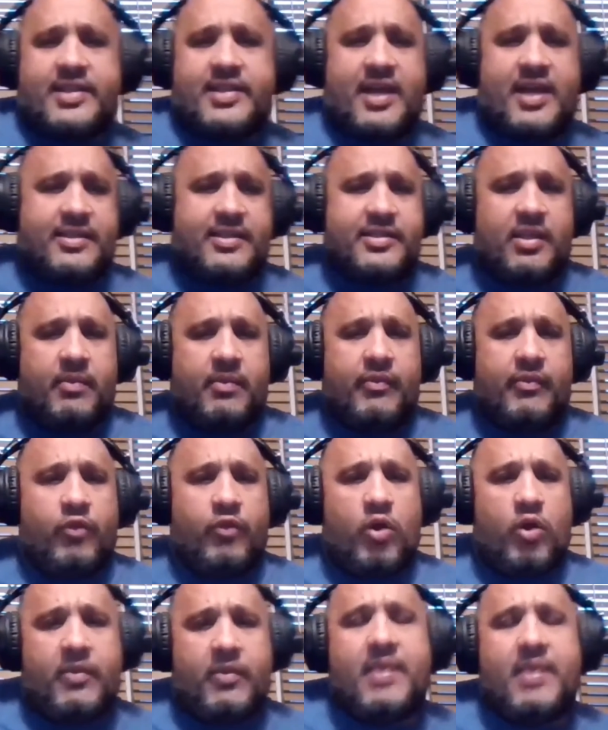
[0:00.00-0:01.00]
has some
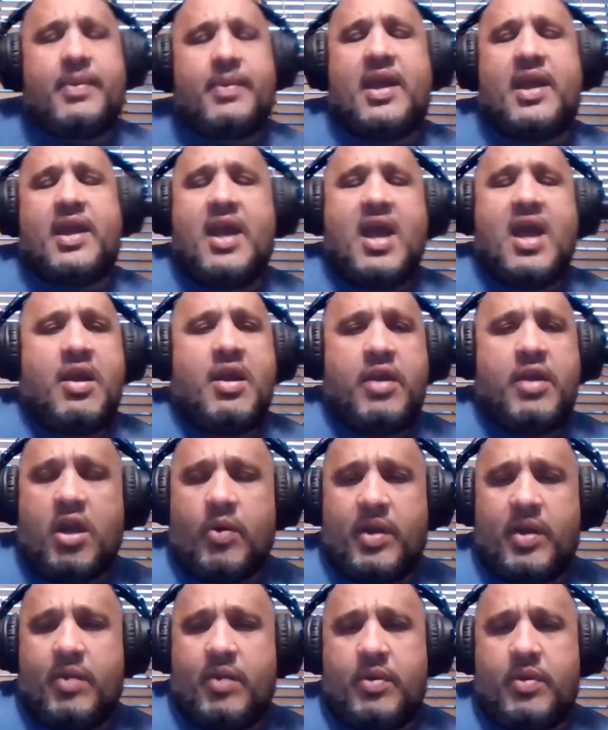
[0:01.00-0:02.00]
form of it, but
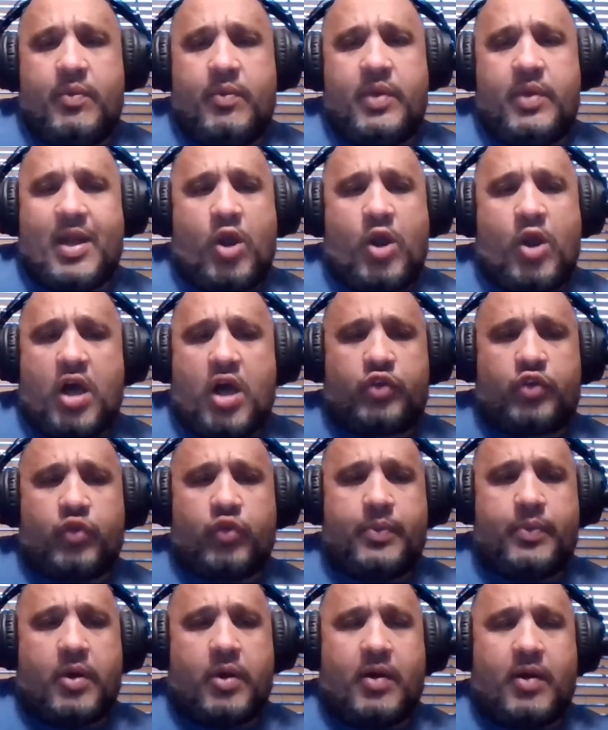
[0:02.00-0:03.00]
with college
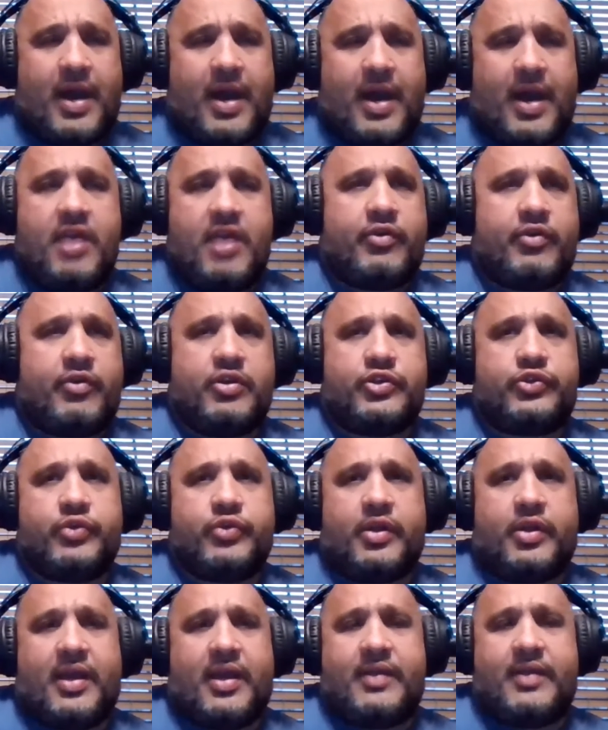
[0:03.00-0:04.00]
football, I never
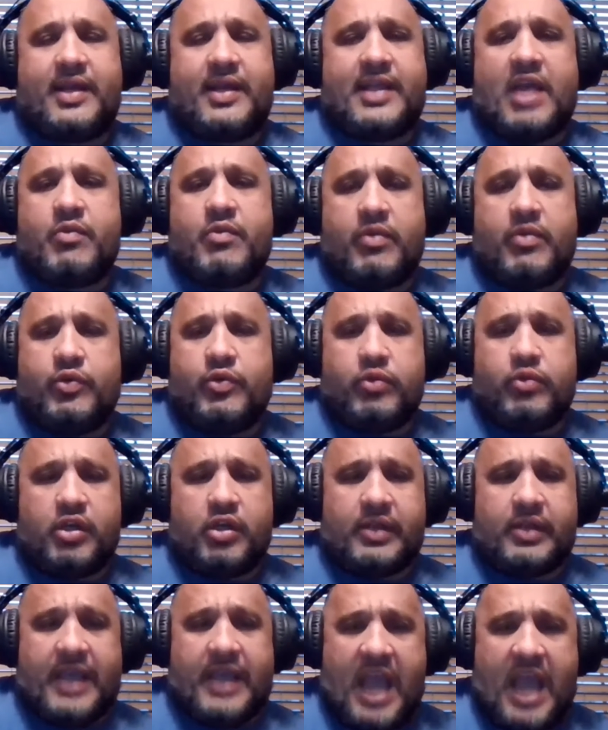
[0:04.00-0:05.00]
understood it. I think they review
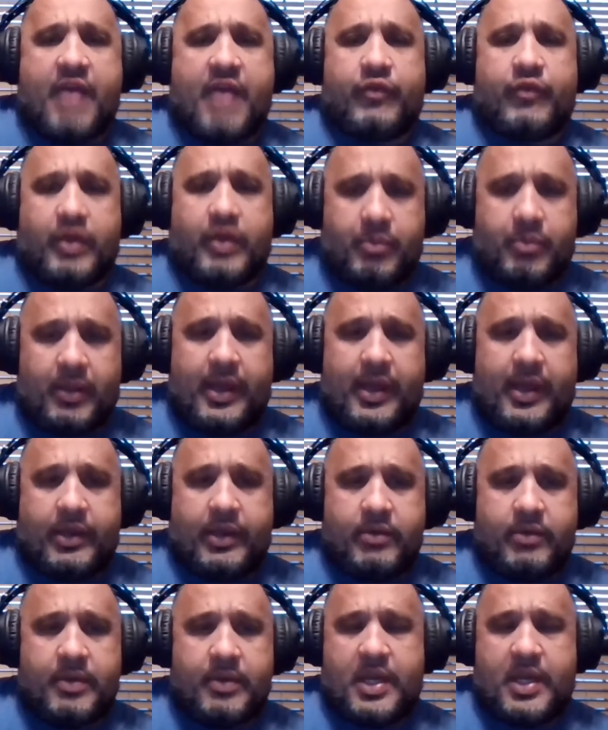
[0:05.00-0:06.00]
literally every play.
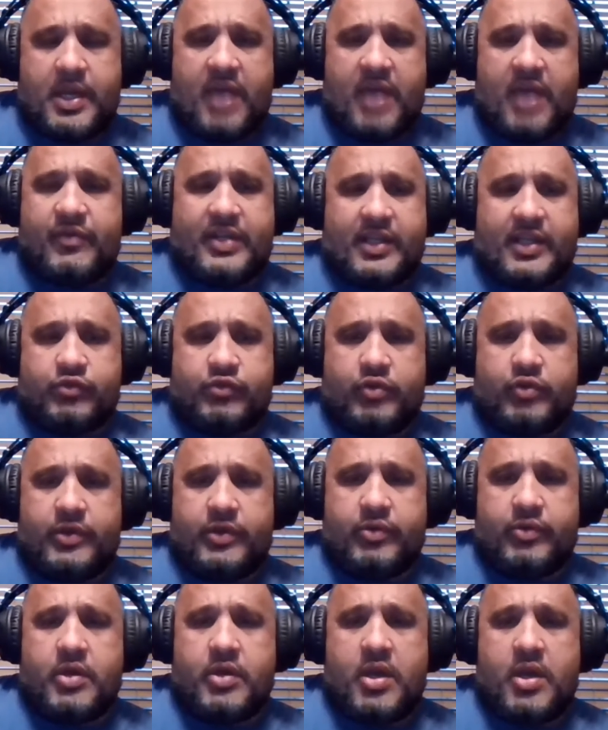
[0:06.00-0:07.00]
I mean, everything's
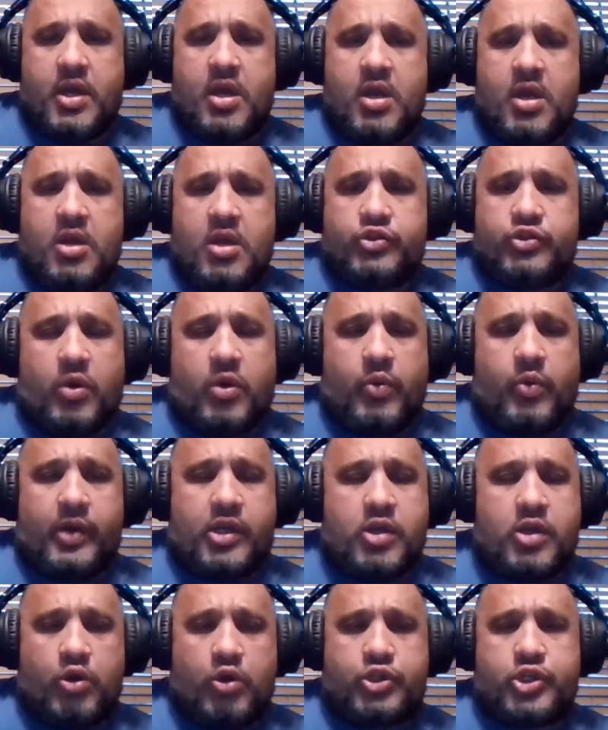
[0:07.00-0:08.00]
reviewed. So when a
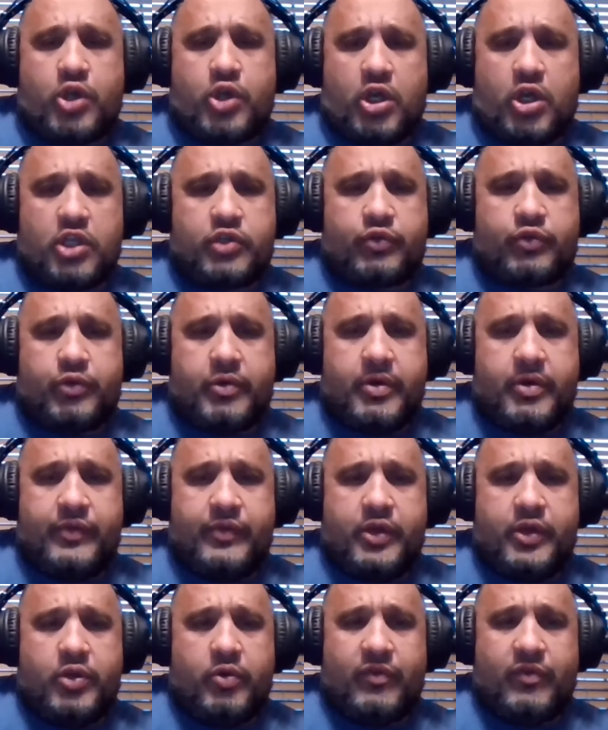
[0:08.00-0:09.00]
coach calls for a
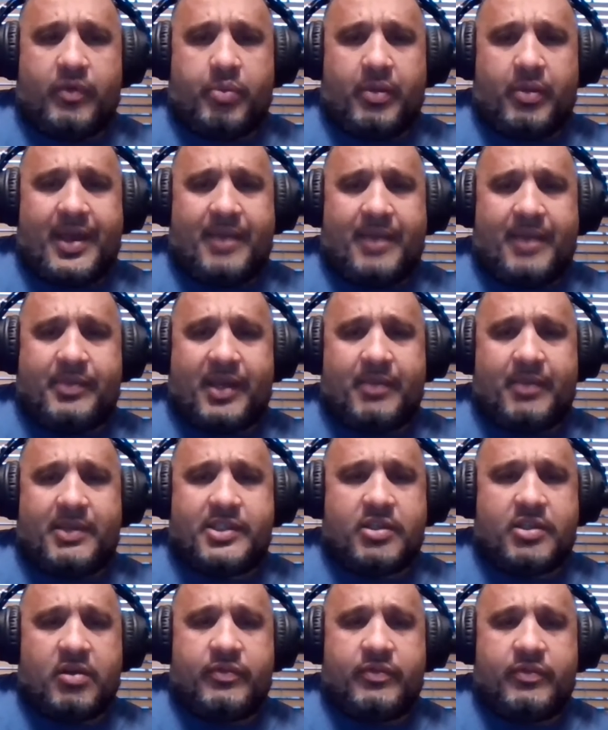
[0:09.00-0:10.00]
review of a play, I'm thinking to
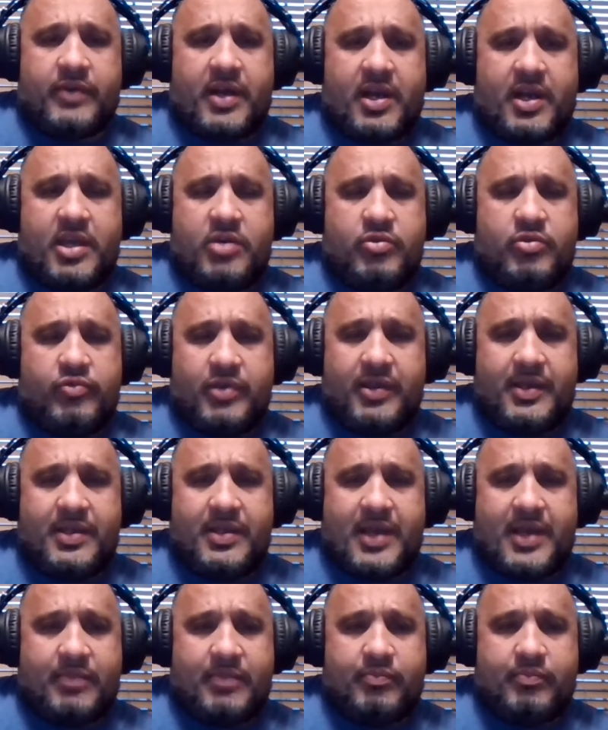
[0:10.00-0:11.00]
myself, are you really
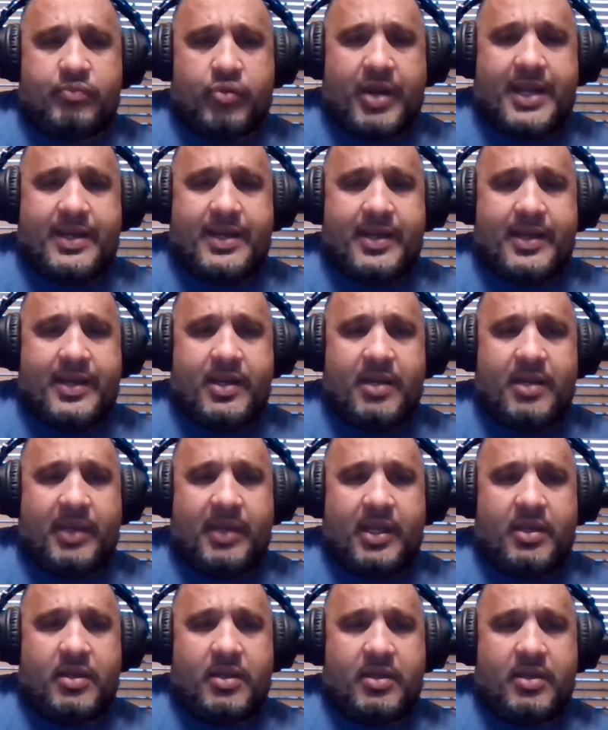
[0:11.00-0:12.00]
that brain dead? I
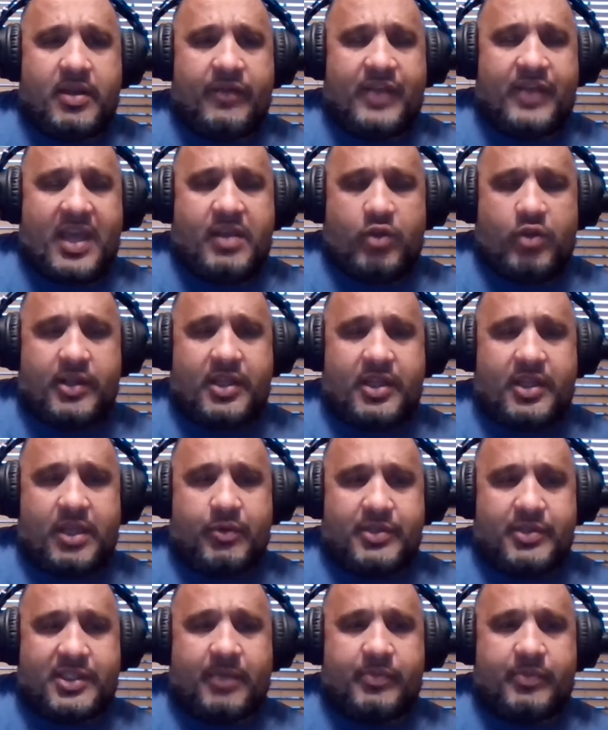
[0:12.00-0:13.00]
mean, if they thought there
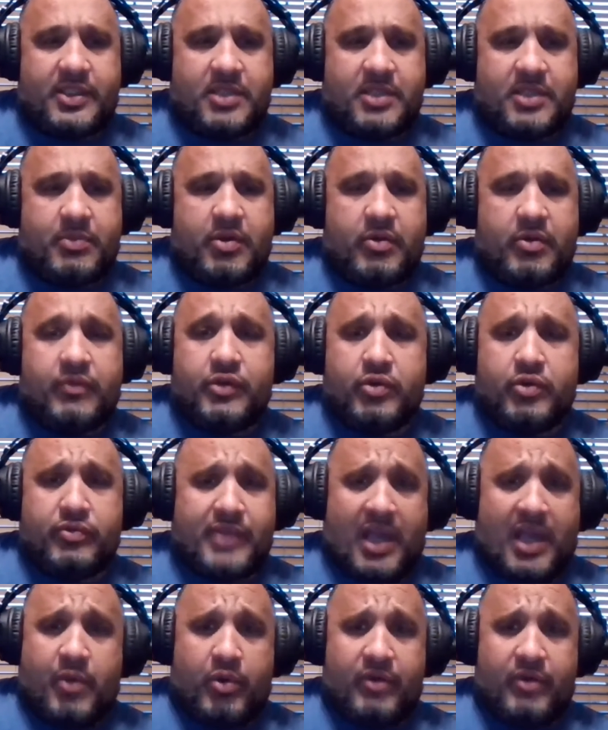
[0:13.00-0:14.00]
was something to be reviewed,
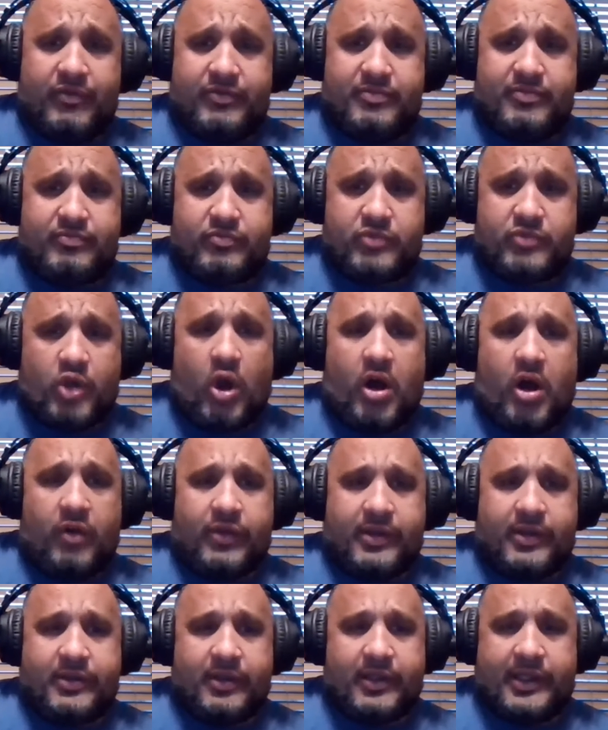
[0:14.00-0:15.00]
they would have called
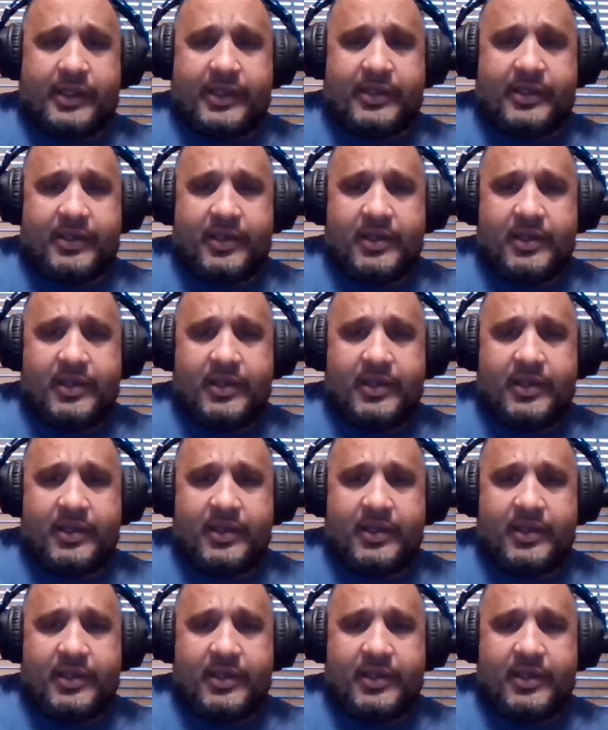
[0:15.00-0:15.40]
it, the league.